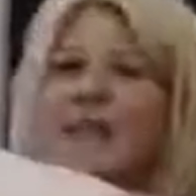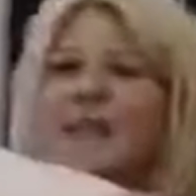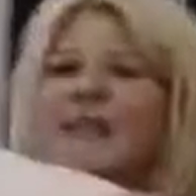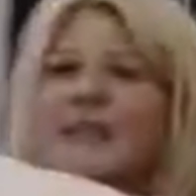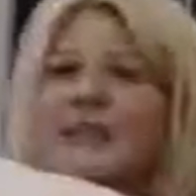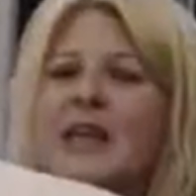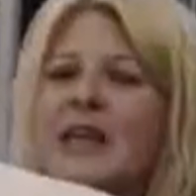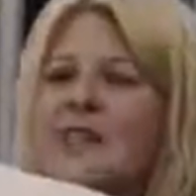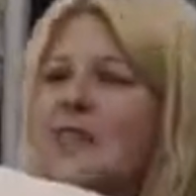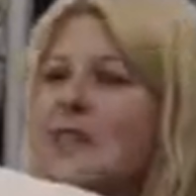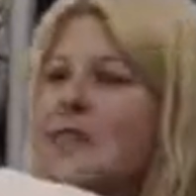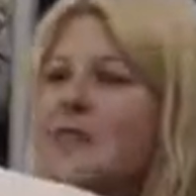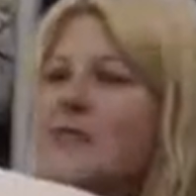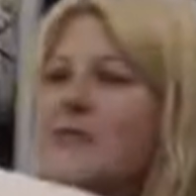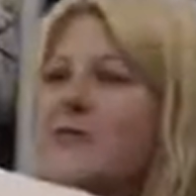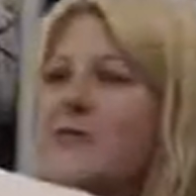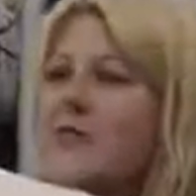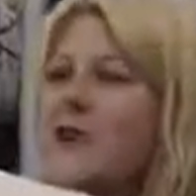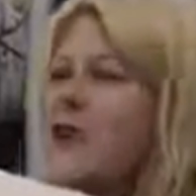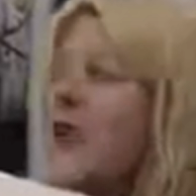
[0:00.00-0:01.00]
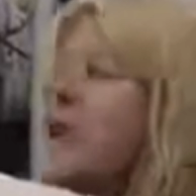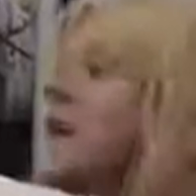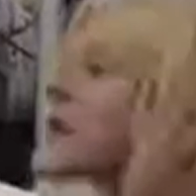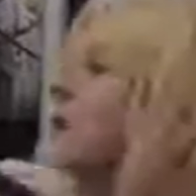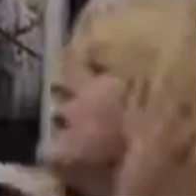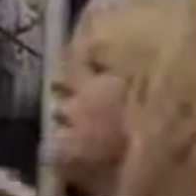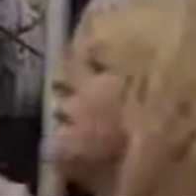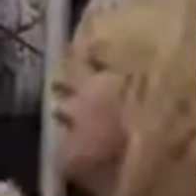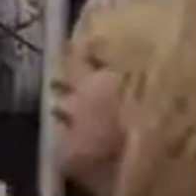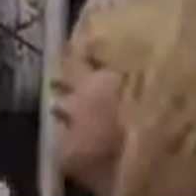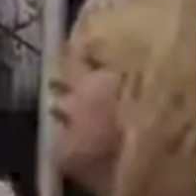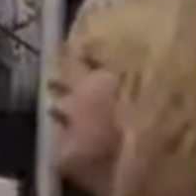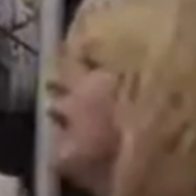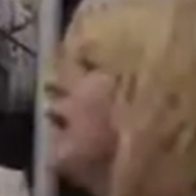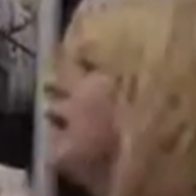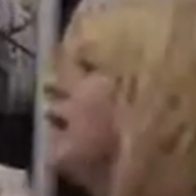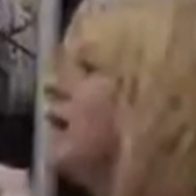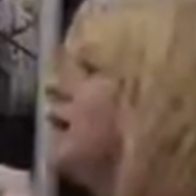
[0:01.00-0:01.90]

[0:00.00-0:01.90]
I did nothing different, but